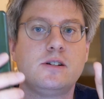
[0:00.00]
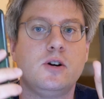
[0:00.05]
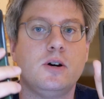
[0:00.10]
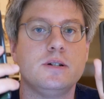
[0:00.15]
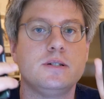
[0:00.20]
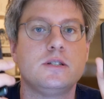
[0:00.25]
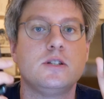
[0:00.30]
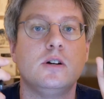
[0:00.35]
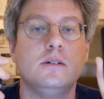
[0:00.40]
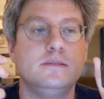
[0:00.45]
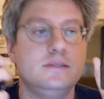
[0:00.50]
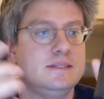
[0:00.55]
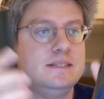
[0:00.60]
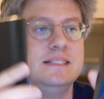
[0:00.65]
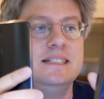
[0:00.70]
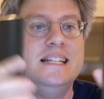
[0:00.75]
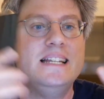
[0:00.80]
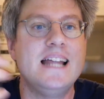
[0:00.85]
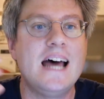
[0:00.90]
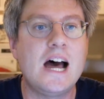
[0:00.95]
costs
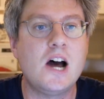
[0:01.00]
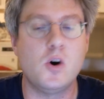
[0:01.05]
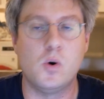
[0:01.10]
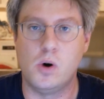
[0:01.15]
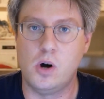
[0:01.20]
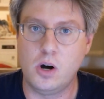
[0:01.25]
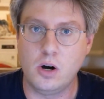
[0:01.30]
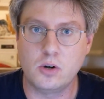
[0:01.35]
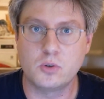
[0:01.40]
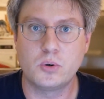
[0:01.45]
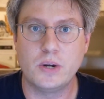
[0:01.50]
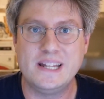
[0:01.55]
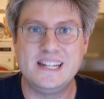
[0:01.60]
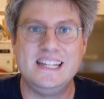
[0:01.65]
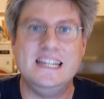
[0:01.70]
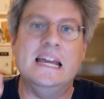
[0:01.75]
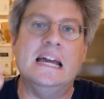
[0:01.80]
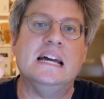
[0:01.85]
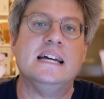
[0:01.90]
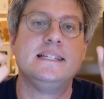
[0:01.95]
now
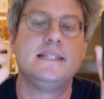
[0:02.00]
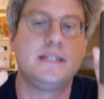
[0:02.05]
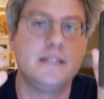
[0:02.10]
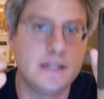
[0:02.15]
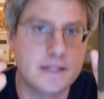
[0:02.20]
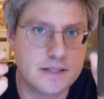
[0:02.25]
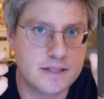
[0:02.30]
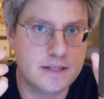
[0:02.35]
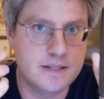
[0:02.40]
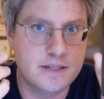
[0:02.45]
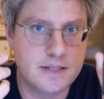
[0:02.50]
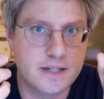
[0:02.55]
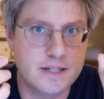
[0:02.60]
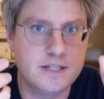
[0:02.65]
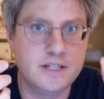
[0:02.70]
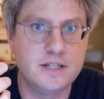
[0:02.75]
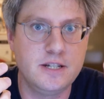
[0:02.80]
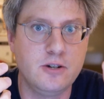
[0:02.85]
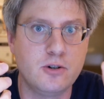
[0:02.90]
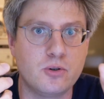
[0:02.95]
already
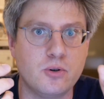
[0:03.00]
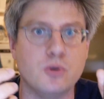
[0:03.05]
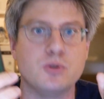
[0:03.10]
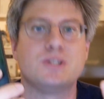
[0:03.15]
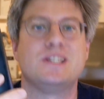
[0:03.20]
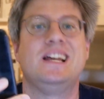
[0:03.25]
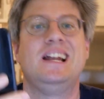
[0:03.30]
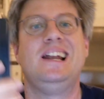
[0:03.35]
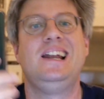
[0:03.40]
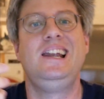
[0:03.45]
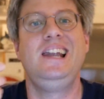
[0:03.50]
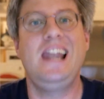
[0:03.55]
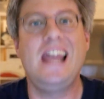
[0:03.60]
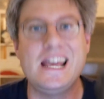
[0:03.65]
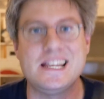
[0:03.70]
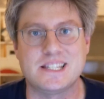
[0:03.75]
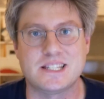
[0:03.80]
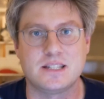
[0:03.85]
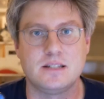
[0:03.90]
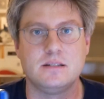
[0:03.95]
66 euros
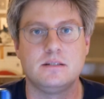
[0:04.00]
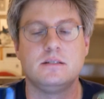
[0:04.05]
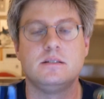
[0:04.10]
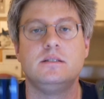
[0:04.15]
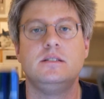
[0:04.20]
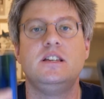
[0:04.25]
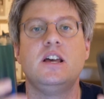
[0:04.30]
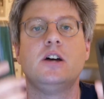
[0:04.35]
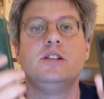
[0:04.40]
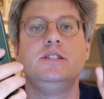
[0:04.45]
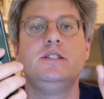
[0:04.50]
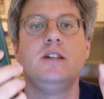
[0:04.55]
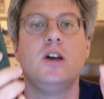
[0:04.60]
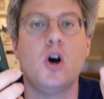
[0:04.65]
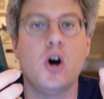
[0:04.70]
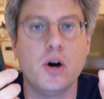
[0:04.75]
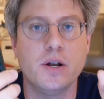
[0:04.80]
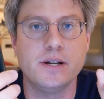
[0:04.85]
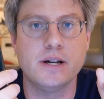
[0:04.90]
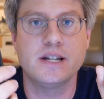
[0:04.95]
less than the
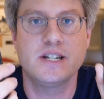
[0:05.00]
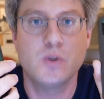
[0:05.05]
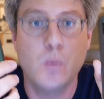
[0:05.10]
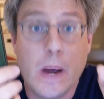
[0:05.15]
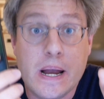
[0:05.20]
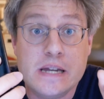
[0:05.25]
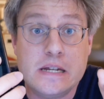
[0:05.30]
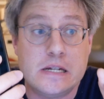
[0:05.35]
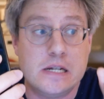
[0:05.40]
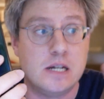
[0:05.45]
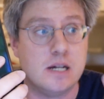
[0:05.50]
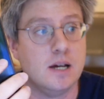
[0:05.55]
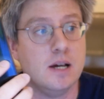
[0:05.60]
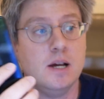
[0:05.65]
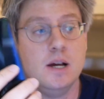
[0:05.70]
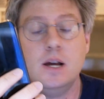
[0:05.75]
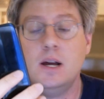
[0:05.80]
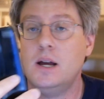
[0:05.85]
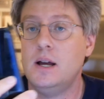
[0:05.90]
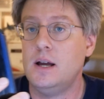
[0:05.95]
Honor 20.
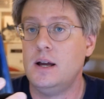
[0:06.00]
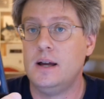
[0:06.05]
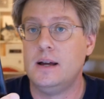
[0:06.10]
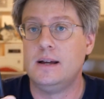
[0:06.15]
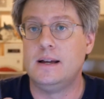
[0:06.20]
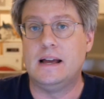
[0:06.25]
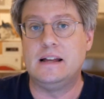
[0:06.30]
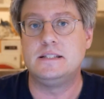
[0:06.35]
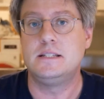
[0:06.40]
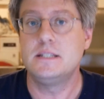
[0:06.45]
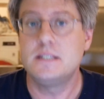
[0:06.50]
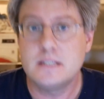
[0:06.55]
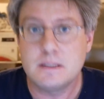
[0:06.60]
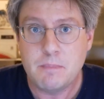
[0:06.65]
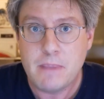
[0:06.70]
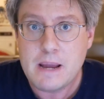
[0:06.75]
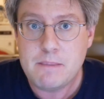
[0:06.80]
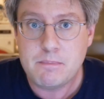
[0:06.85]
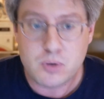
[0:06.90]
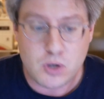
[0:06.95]
And this is the
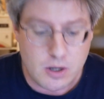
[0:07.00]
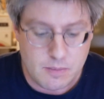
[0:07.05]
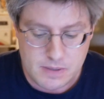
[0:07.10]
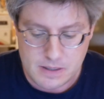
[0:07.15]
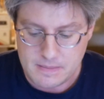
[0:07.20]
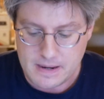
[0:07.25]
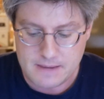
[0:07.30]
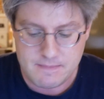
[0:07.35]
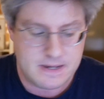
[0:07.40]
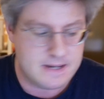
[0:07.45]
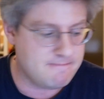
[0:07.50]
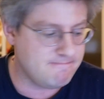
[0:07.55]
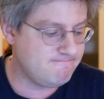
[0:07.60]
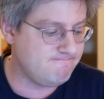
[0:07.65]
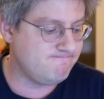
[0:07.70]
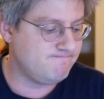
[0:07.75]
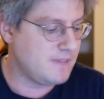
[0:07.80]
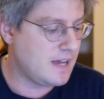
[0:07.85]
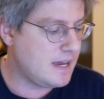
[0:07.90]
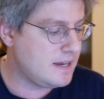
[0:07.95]
main problem. I mean,
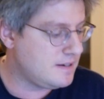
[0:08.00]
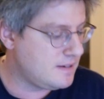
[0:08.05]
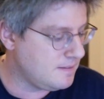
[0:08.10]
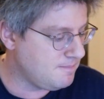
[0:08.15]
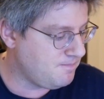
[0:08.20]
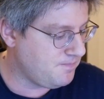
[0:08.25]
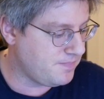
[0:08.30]
and